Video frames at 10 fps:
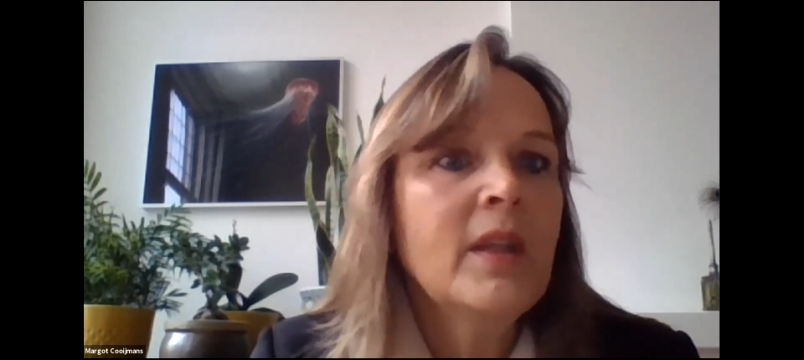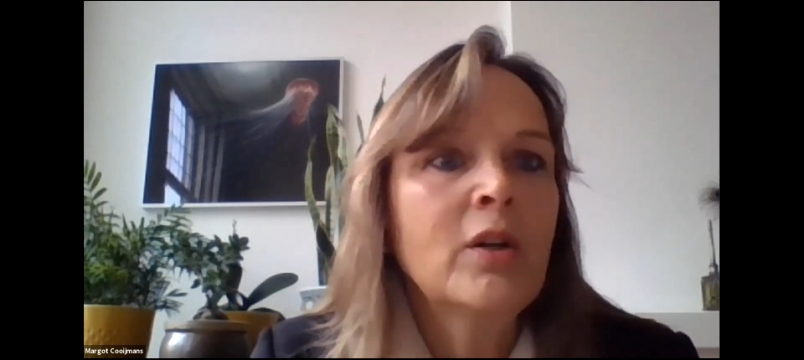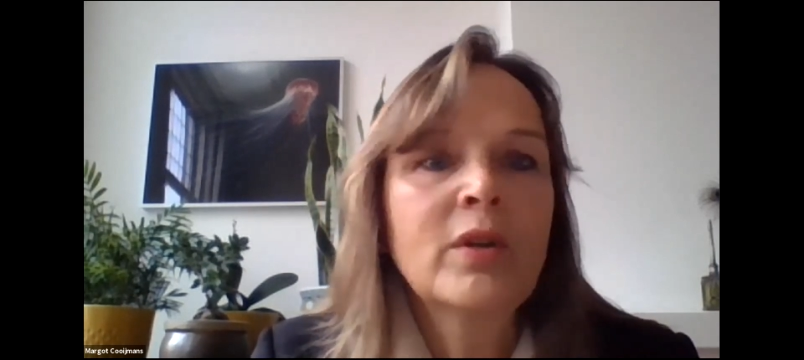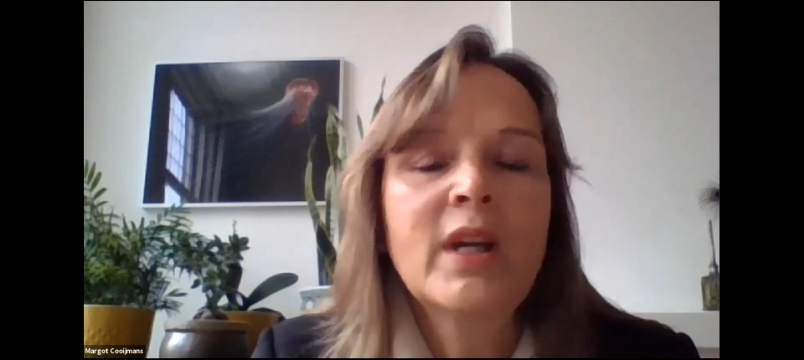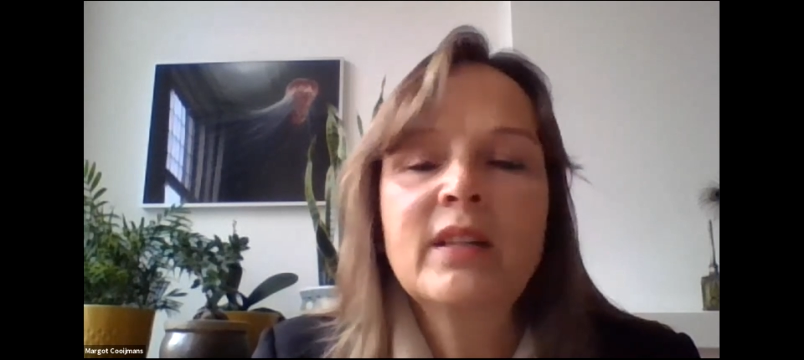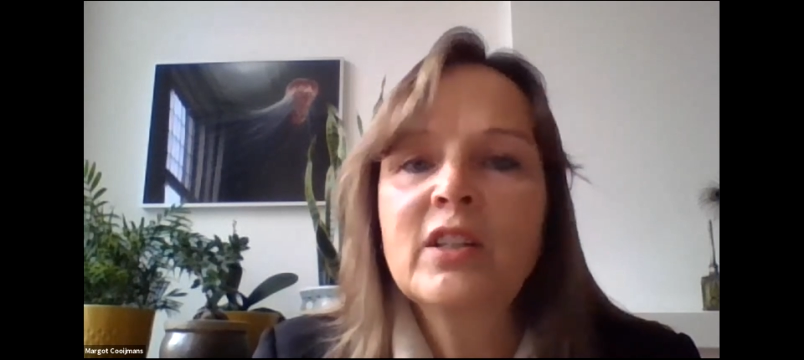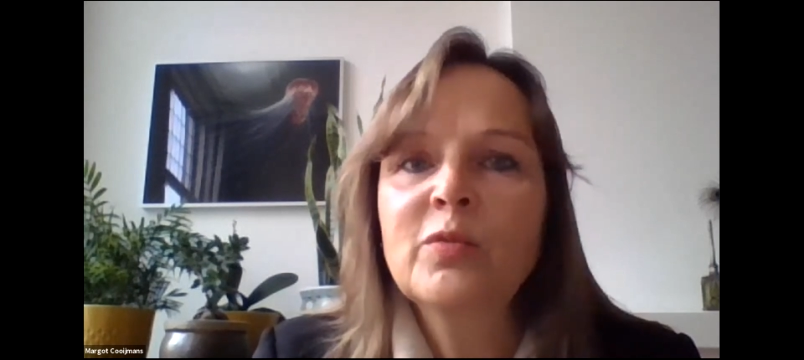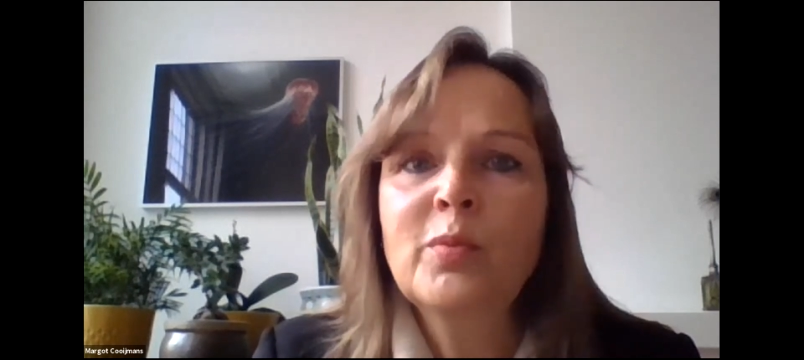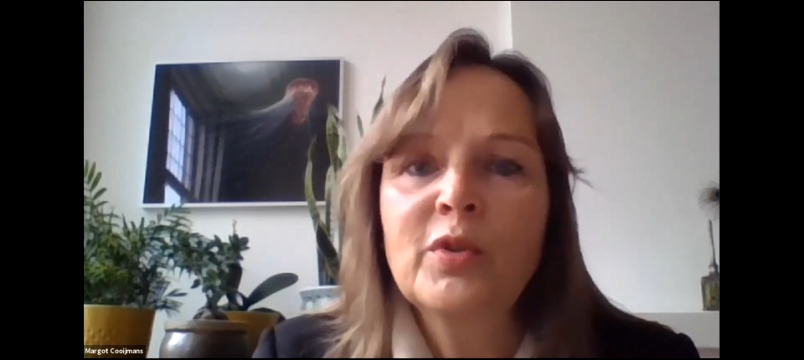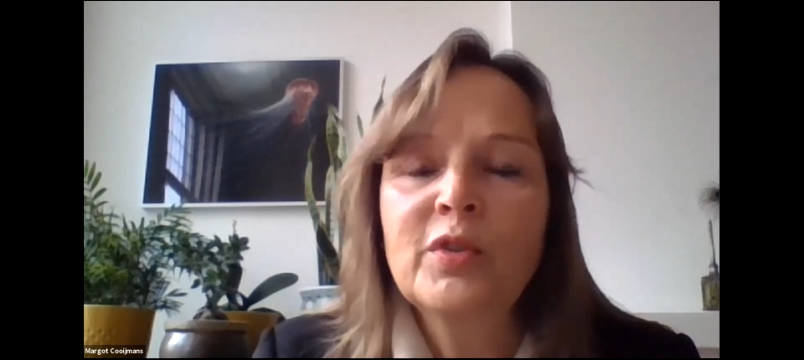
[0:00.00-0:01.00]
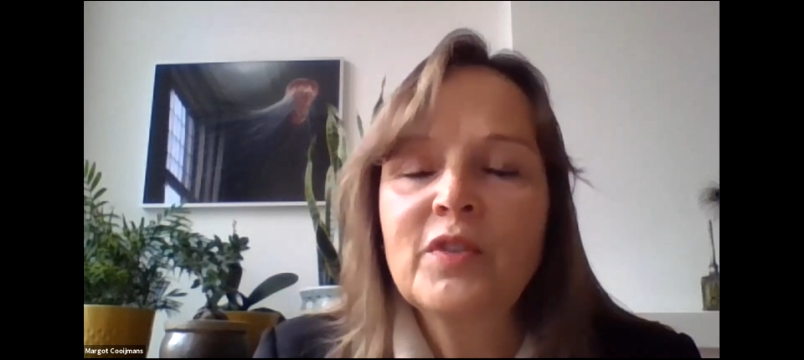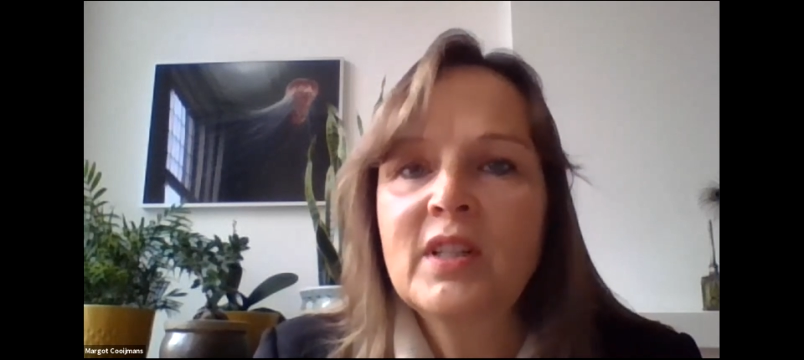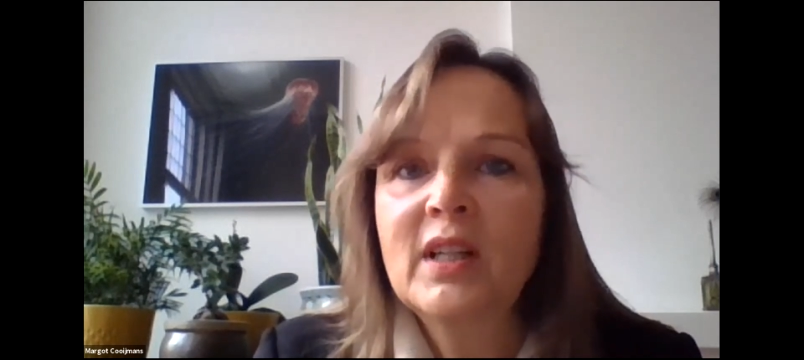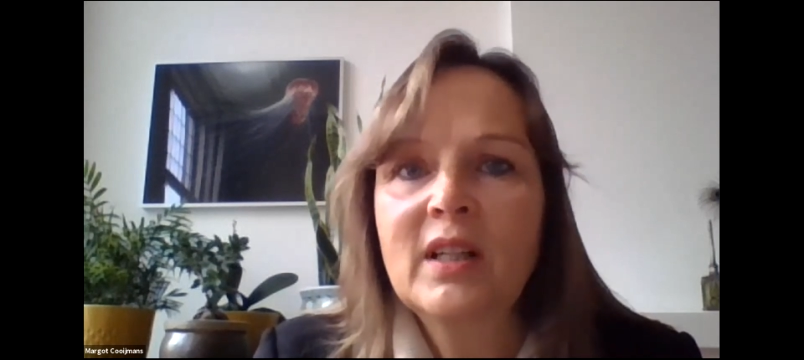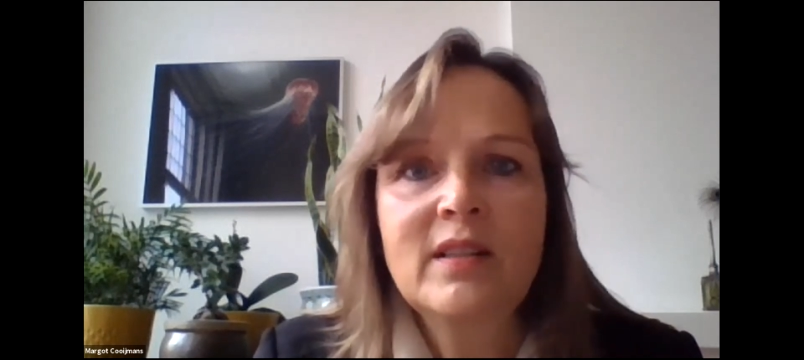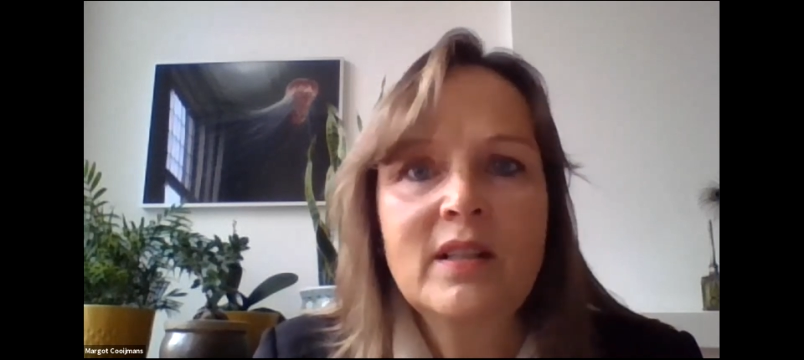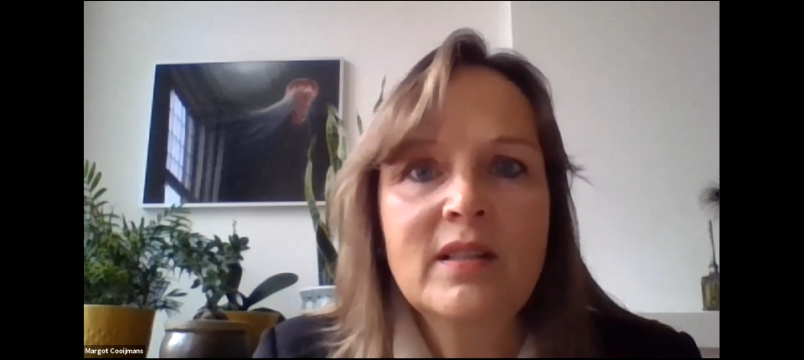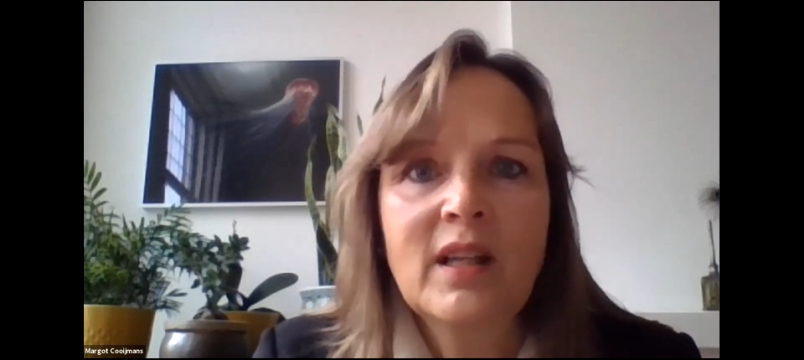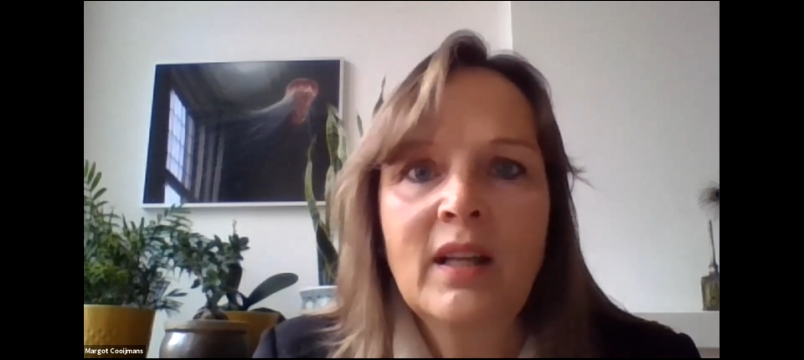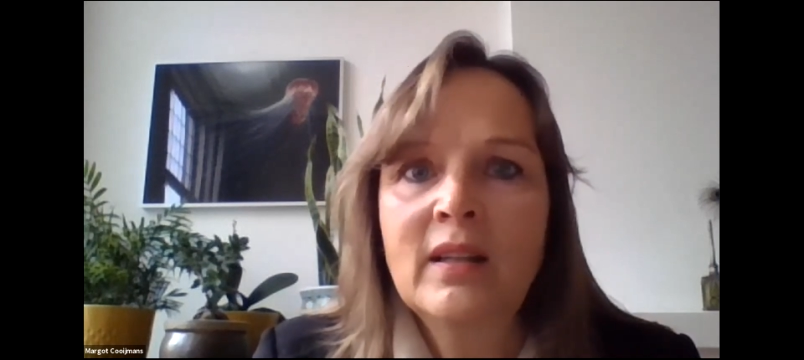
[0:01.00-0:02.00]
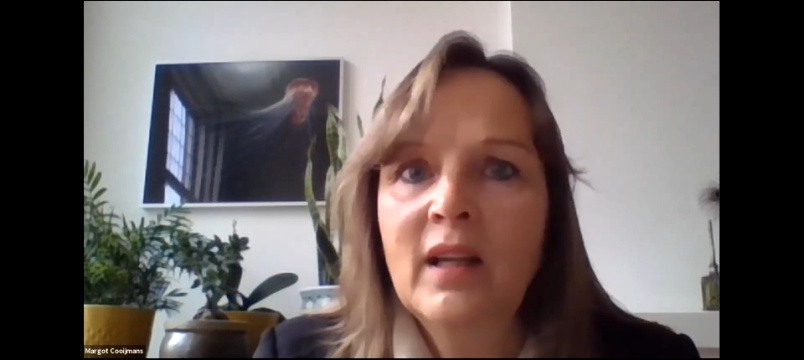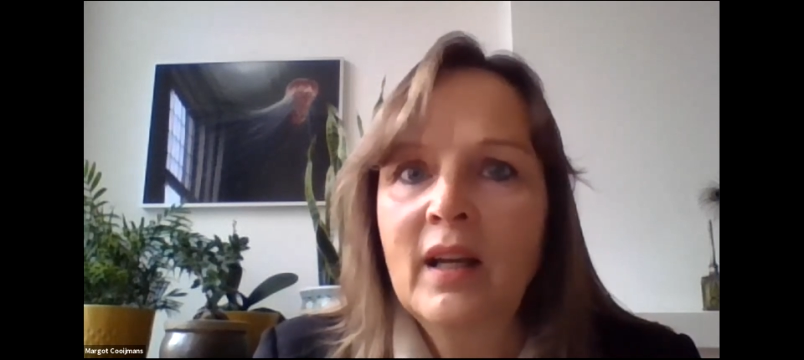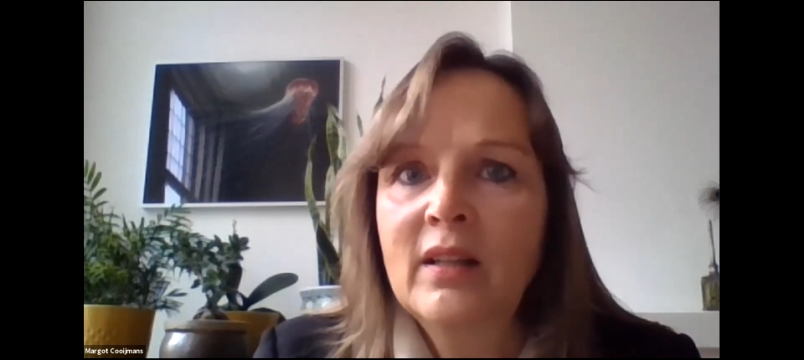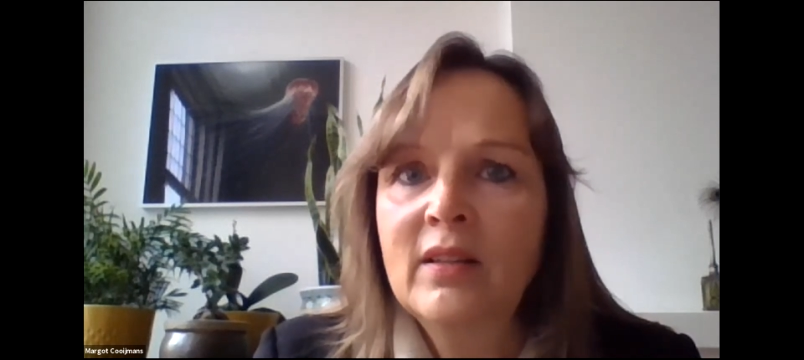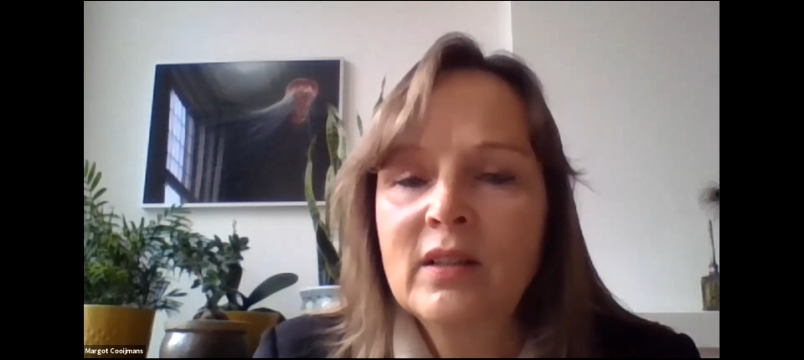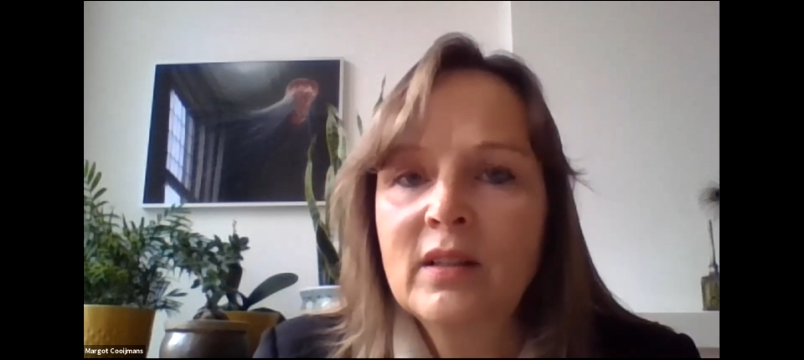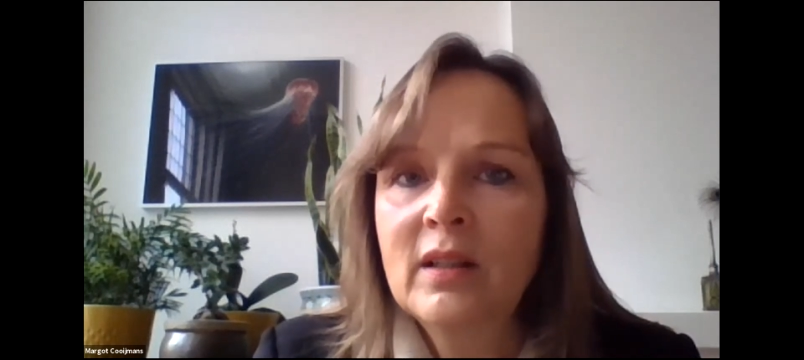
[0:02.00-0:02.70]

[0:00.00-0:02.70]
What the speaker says: creating sports facilities and